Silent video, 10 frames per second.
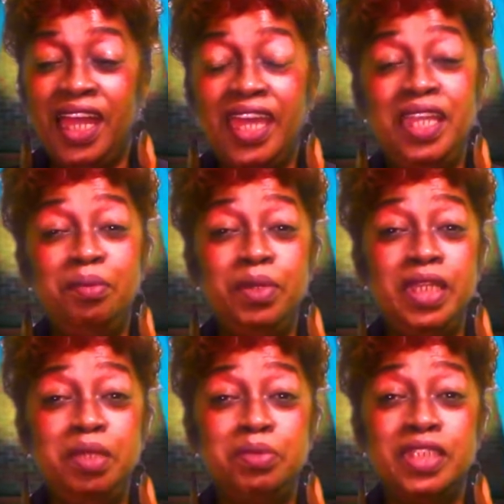And my
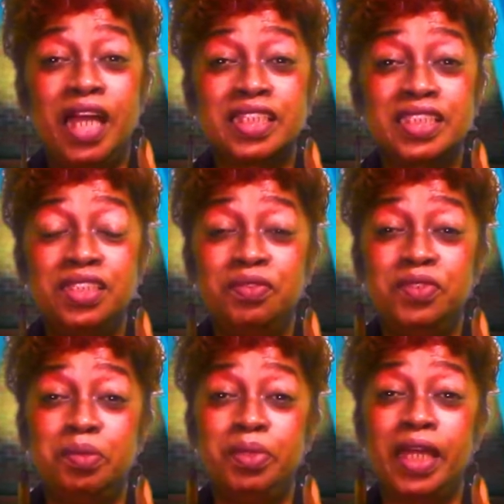name is Dr.
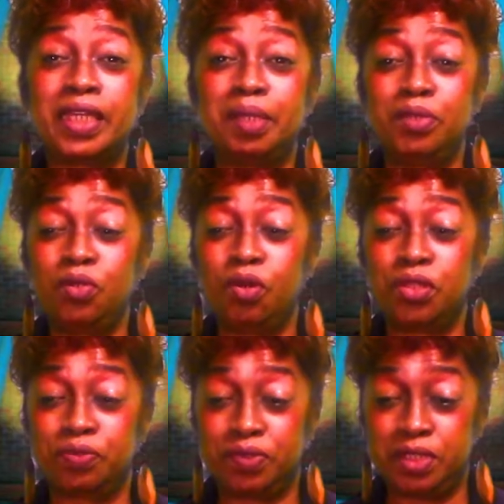Sylvia Black, and I'm the
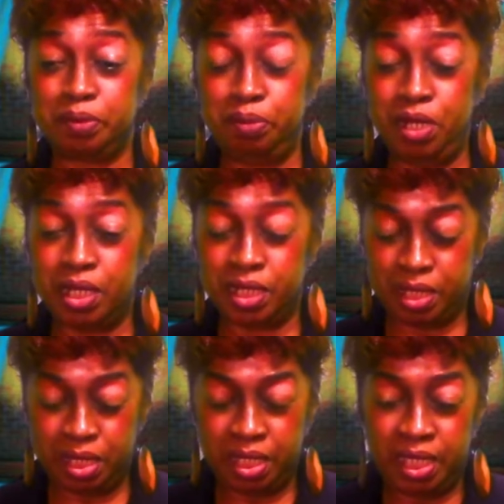author of this book.
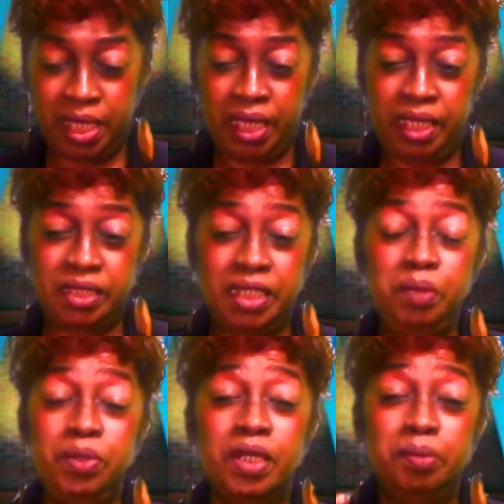And
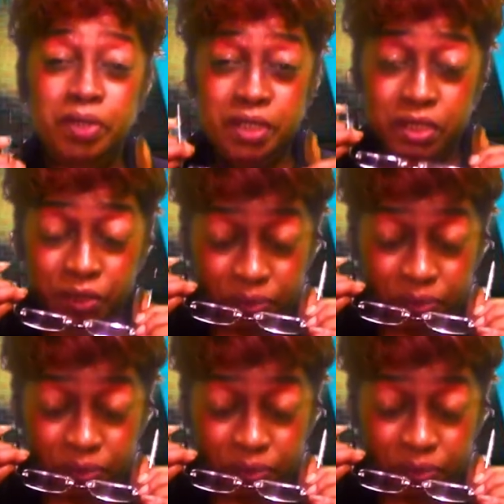today we're coming to you